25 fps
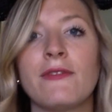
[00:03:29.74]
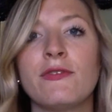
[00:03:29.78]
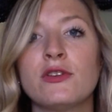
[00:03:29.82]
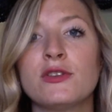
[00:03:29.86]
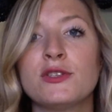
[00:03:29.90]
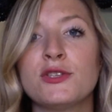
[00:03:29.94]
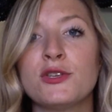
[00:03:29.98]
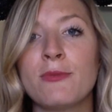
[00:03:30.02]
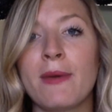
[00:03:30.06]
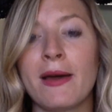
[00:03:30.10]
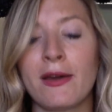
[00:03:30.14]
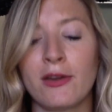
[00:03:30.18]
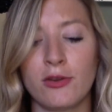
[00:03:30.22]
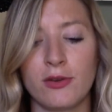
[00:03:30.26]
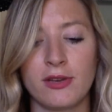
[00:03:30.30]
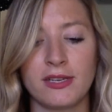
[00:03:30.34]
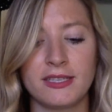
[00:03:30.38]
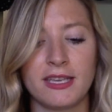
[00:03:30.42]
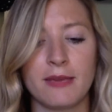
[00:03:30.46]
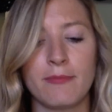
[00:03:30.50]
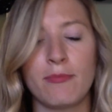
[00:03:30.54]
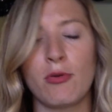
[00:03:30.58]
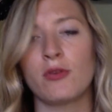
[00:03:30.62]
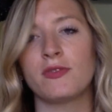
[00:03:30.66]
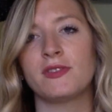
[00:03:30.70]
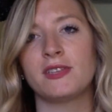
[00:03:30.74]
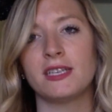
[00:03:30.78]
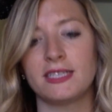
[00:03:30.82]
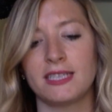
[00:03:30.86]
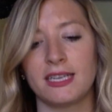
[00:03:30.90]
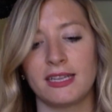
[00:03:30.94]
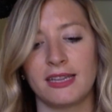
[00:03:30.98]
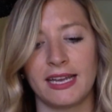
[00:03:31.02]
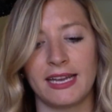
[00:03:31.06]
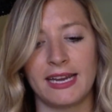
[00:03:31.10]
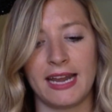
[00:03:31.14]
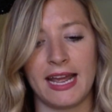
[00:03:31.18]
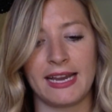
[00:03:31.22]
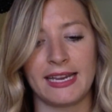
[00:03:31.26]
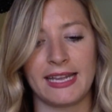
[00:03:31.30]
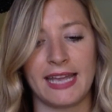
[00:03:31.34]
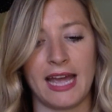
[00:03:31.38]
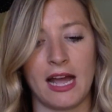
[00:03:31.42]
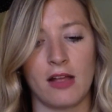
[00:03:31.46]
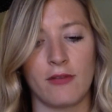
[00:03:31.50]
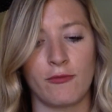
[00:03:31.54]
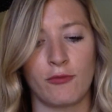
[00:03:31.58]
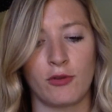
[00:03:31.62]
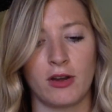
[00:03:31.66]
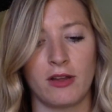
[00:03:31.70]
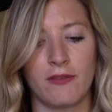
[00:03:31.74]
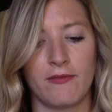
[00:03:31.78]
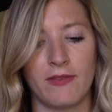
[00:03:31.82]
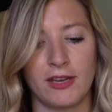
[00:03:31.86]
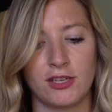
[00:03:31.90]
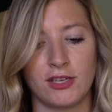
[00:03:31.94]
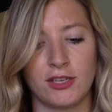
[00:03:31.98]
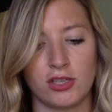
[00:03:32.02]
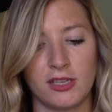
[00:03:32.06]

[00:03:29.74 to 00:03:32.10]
you zoom out, you can see both Disneyland and California Adventure.